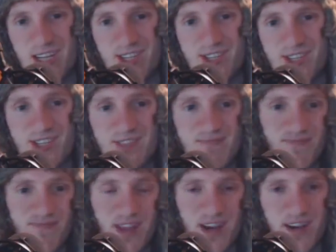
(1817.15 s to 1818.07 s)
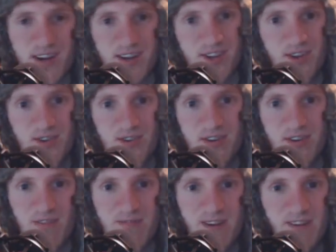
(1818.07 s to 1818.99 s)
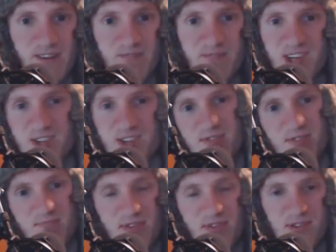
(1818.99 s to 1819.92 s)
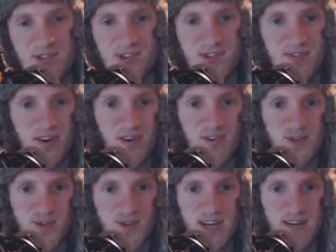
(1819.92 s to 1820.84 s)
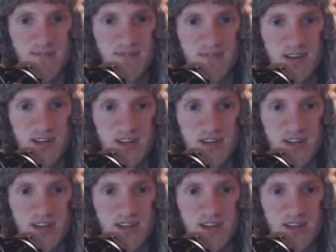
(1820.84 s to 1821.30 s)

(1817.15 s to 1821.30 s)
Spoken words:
it's not going to tilt in our favor because the Bills also have